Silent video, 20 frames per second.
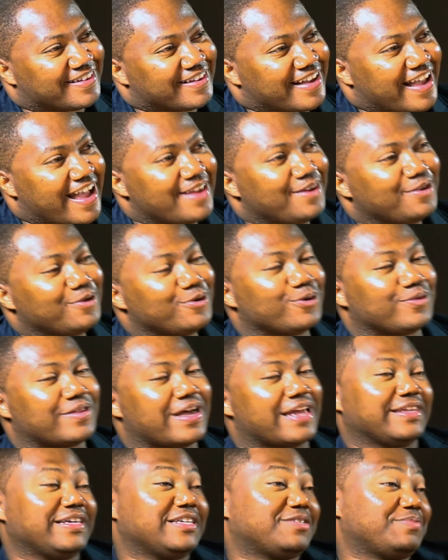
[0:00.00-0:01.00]
And
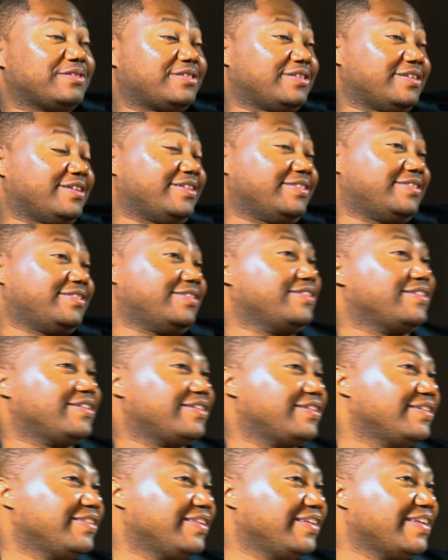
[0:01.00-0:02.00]
that leads me
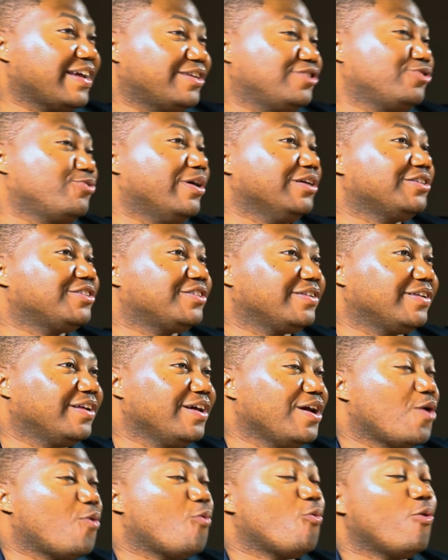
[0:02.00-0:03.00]
to the next question.
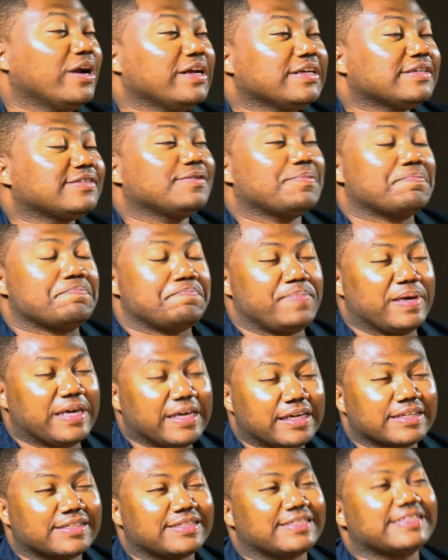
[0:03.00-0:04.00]
What is the
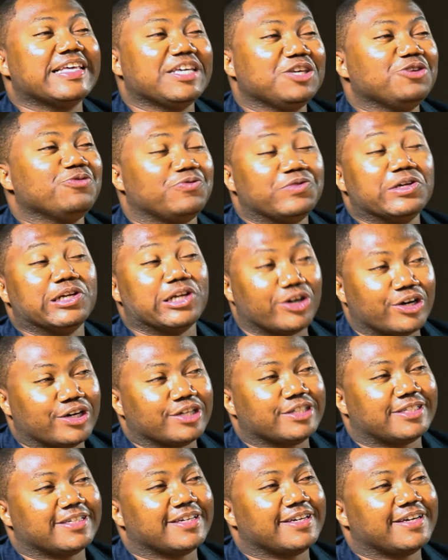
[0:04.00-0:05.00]
biggest thing you've
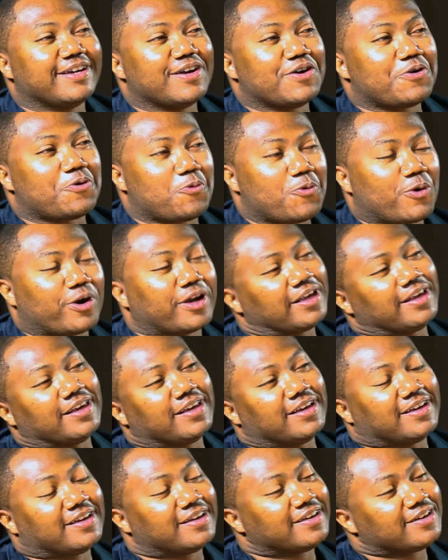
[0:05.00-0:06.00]
learned
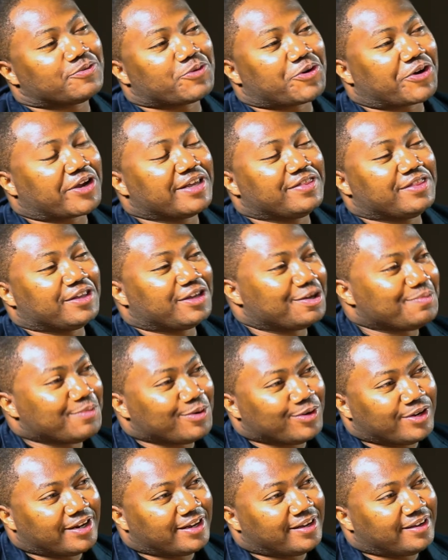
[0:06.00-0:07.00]
working in the
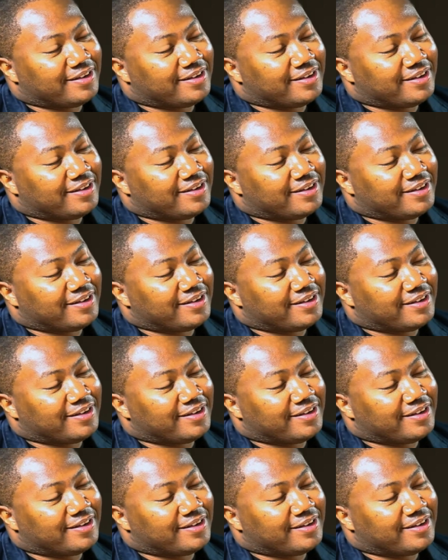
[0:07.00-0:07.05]
community?